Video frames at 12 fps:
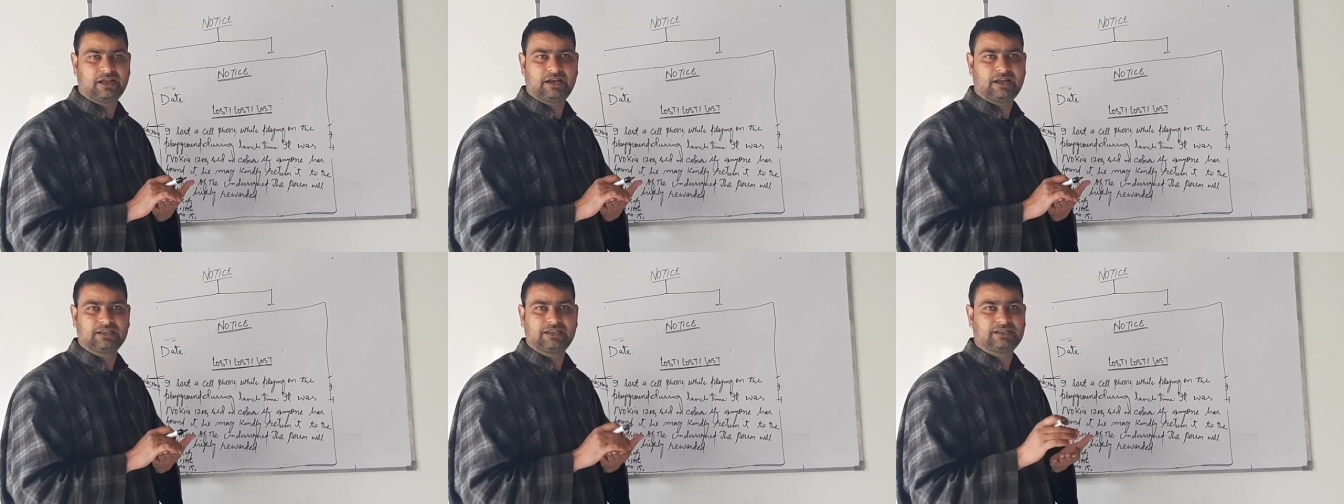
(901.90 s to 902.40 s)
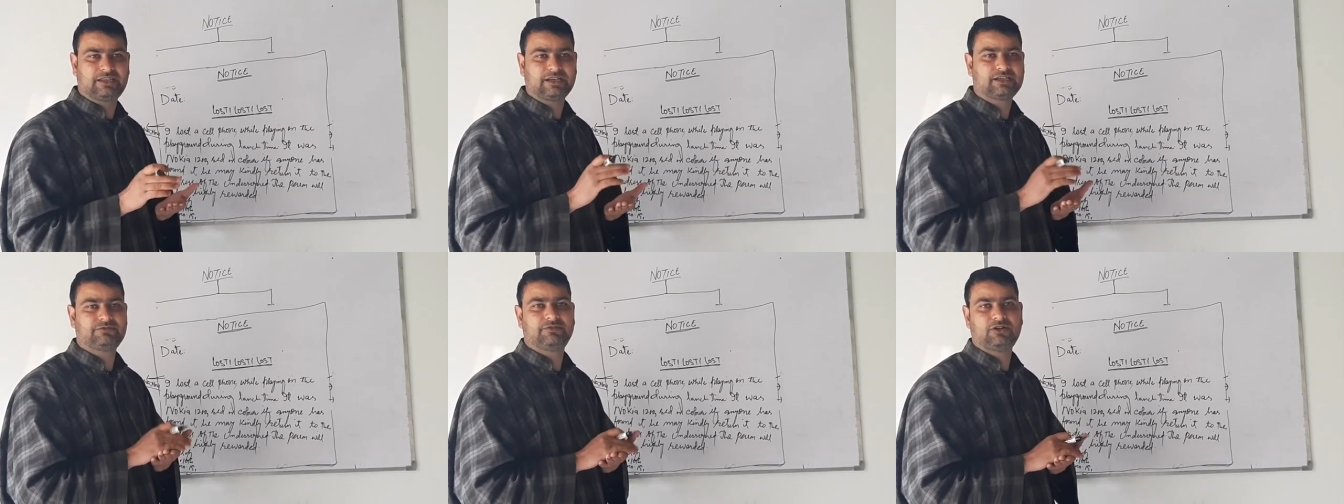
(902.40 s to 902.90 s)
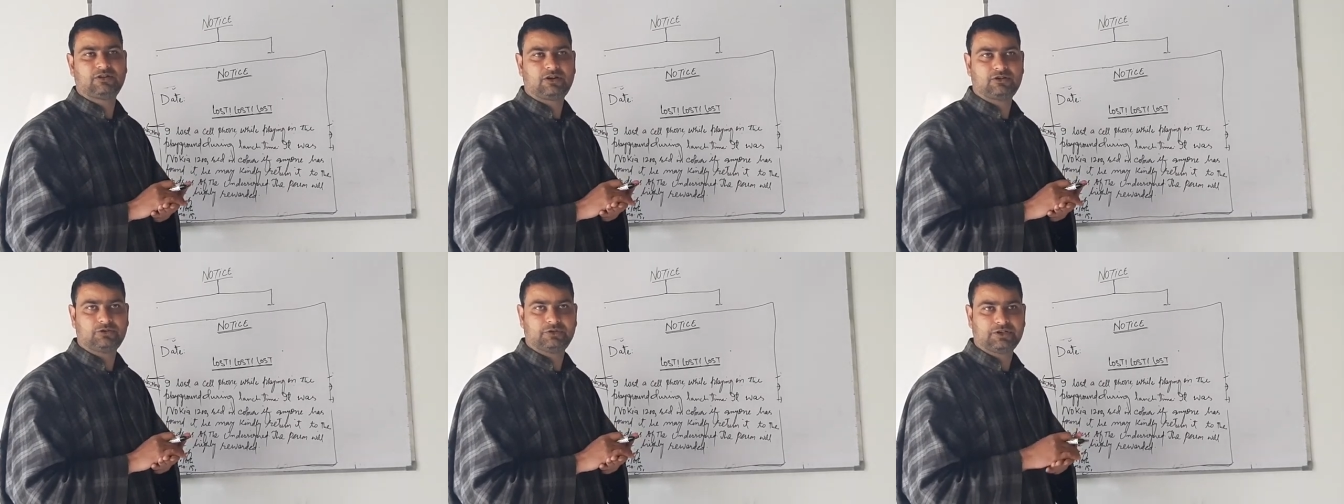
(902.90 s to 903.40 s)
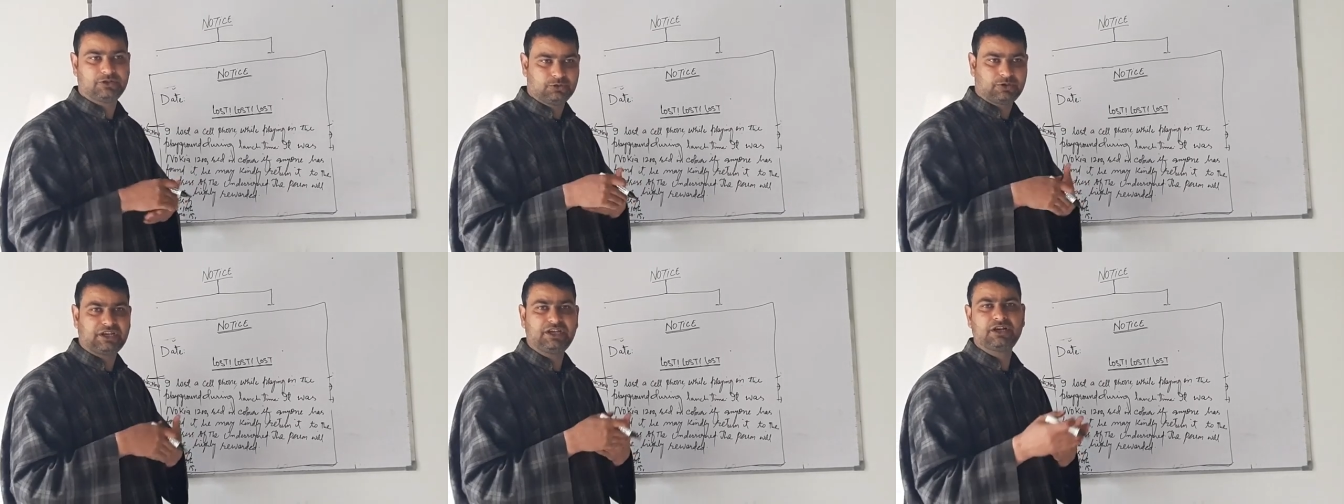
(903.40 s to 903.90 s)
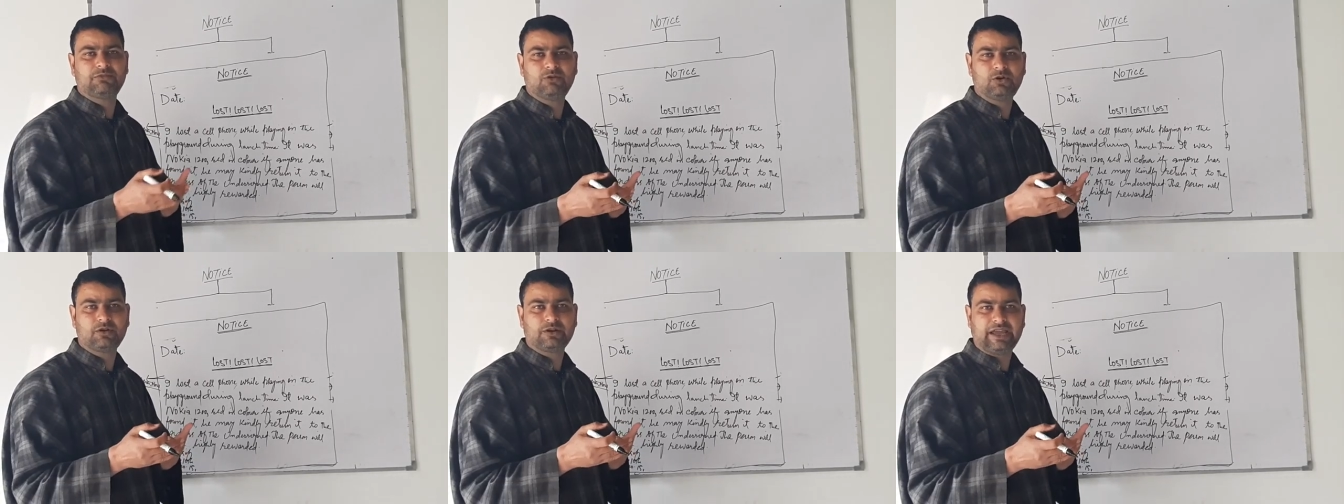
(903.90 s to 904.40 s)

and other things will not do it. You read more,